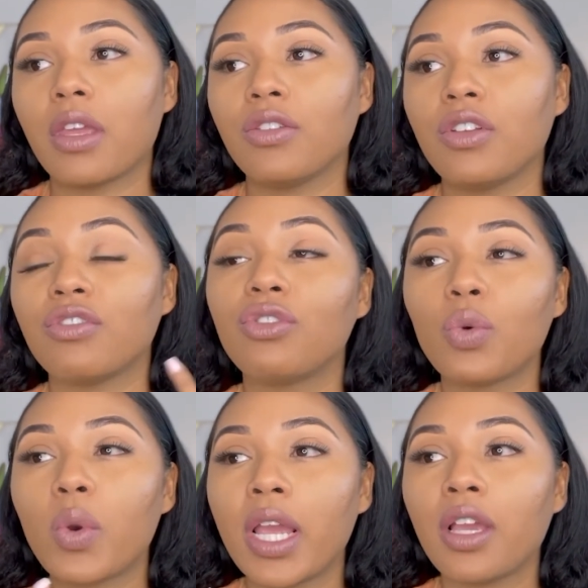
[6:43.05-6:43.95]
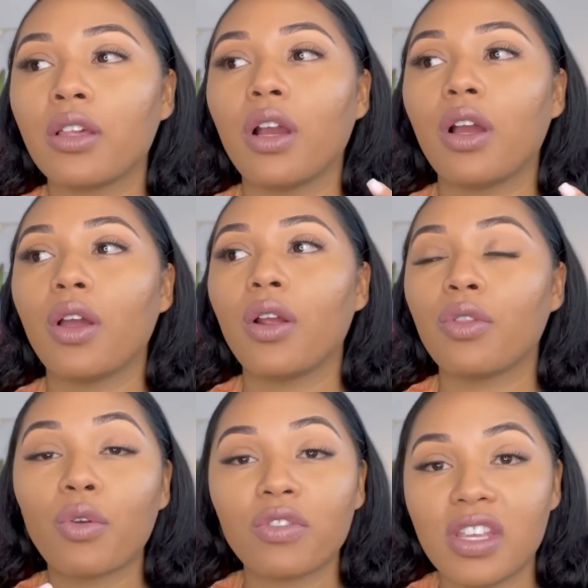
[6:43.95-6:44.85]
just doing
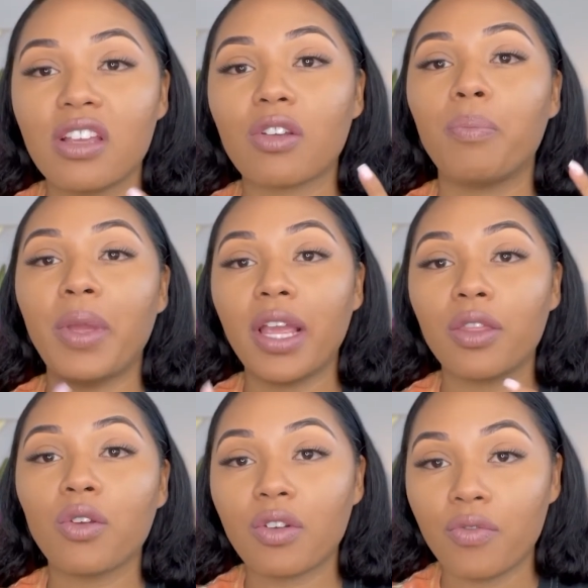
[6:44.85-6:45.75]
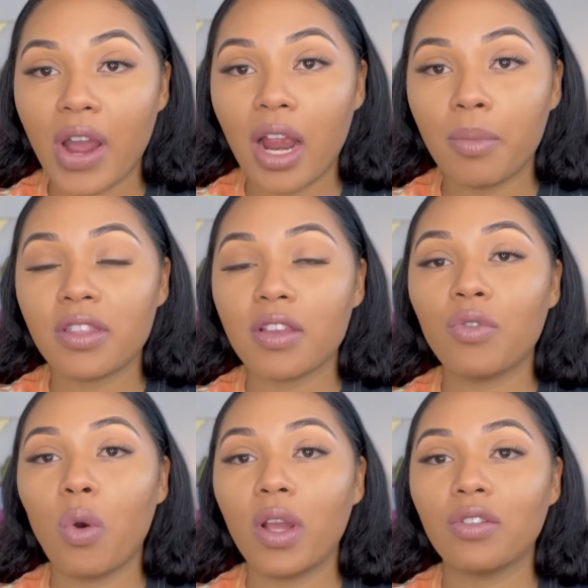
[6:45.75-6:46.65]
those things or being in those environments of
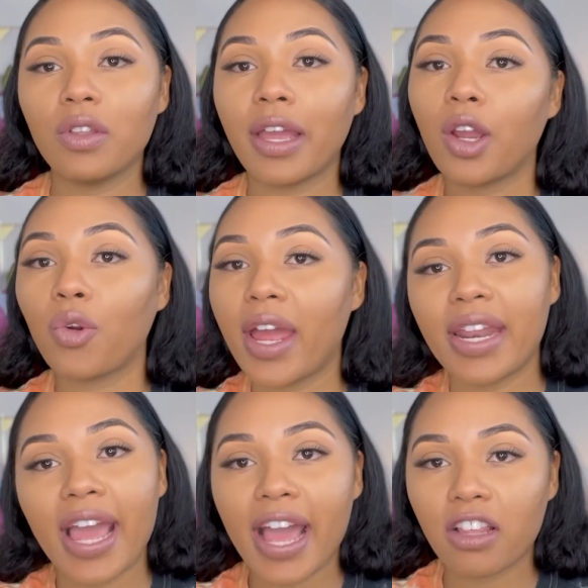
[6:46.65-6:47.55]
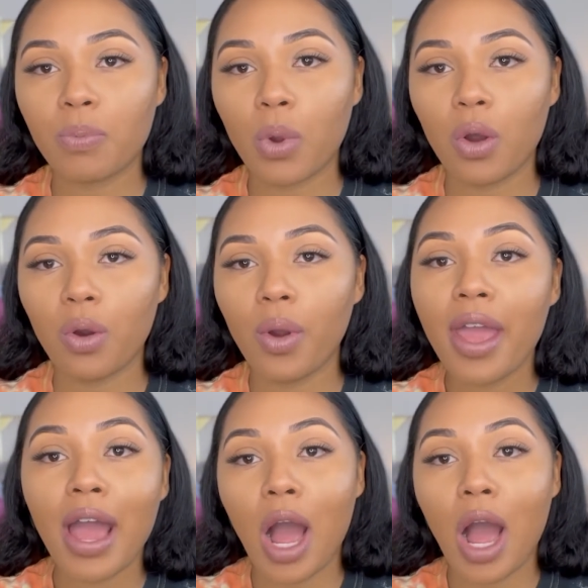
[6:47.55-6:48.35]
going to like a granite expo